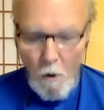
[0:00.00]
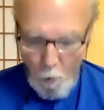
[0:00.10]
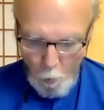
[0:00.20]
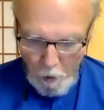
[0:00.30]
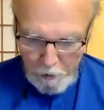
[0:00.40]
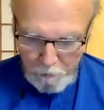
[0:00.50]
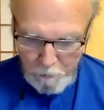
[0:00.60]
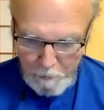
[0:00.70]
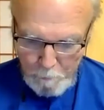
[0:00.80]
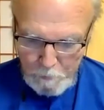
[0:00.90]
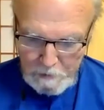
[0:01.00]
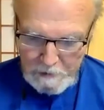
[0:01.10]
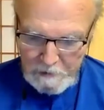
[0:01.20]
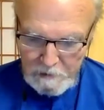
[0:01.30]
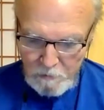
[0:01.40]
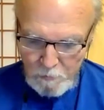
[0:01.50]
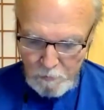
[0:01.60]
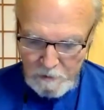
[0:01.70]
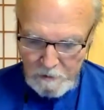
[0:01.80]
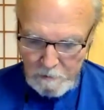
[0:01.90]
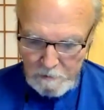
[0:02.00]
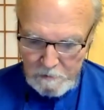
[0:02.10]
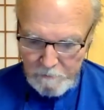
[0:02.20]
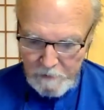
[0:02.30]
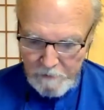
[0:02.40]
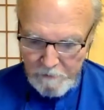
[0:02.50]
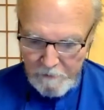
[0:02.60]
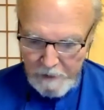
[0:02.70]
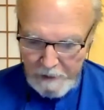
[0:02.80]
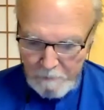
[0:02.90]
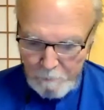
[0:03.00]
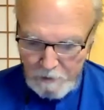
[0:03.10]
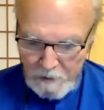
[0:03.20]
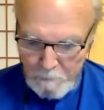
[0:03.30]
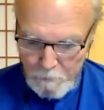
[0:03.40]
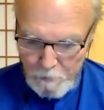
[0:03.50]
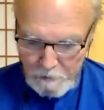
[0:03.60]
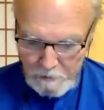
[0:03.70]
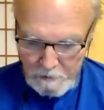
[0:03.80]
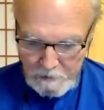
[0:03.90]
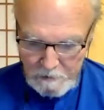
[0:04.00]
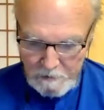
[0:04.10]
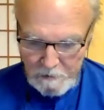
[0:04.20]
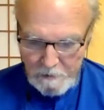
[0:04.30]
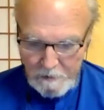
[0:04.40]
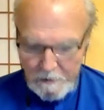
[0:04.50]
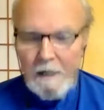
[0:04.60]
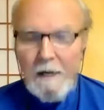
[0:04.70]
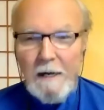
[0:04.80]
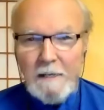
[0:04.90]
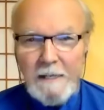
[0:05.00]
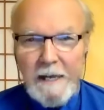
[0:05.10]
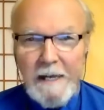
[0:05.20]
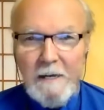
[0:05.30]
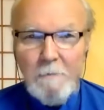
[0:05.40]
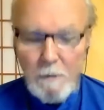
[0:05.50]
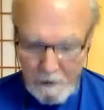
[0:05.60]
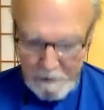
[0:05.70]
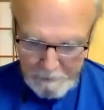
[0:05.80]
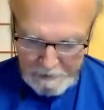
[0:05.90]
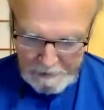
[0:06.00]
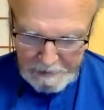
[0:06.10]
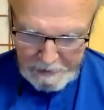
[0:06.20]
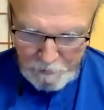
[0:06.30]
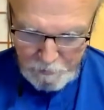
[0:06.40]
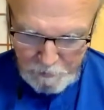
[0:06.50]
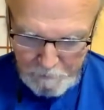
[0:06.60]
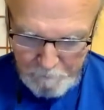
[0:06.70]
Water represents the results of divine perceptions attainable by meditation.